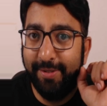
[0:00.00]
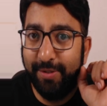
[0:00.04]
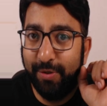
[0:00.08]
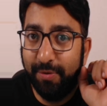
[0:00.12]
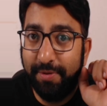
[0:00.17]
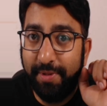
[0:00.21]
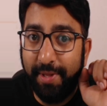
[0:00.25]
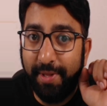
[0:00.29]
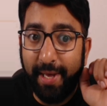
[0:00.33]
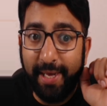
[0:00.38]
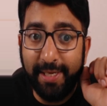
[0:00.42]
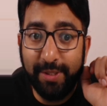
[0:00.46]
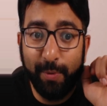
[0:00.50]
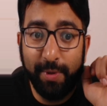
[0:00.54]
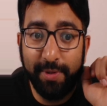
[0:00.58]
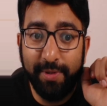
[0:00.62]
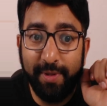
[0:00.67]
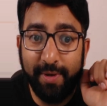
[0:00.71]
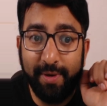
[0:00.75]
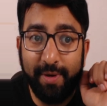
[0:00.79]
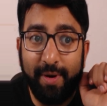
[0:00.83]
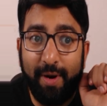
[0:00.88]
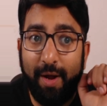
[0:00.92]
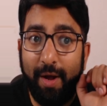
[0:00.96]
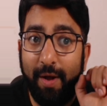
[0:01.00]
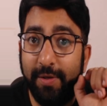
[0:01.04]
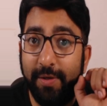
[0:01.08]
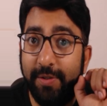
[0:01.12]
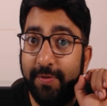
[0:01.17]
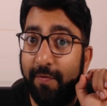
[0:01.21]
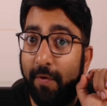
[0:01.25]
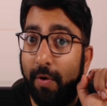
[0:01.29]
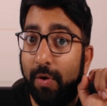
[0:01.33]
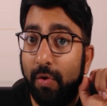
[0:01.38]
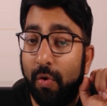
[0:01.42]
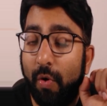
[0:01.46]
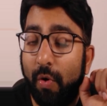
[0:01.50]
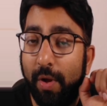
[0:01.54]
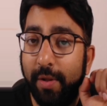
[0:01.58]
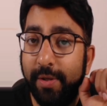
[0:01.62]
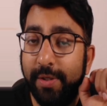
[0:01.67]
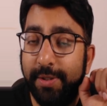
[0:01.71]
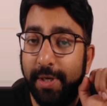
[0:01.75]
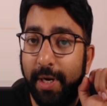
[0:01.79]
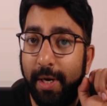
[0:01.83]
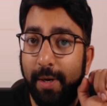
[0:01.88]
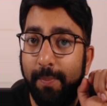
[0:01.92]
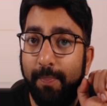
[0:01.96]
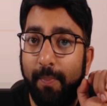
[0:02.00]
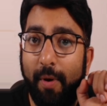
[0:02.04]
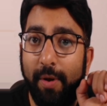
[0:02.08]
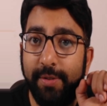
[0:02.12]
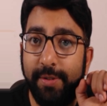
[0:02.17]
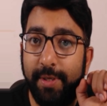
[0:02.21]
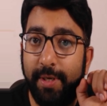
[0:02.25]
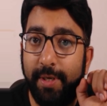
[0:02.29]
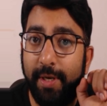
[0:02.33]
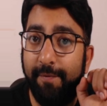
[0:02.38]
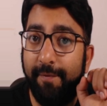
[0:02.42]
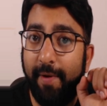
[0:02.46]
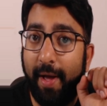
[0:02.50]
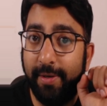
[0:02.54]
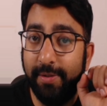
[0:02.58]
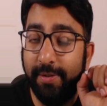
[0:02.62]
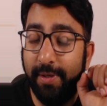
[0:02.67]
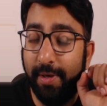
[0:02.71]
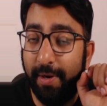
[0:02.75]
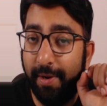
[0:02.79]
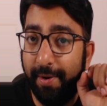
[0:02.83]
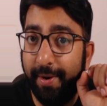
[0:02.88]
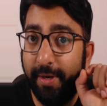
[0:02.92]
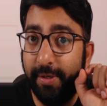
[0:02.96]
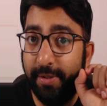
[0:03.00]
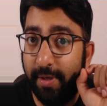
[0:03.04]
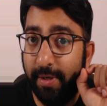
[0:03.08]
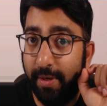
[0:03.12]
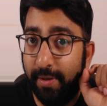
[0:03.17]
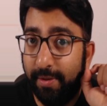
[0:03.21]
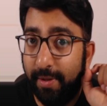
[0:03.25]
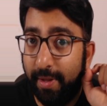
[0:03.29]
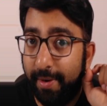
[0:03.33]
So these were the graphs for constant positive acceleration.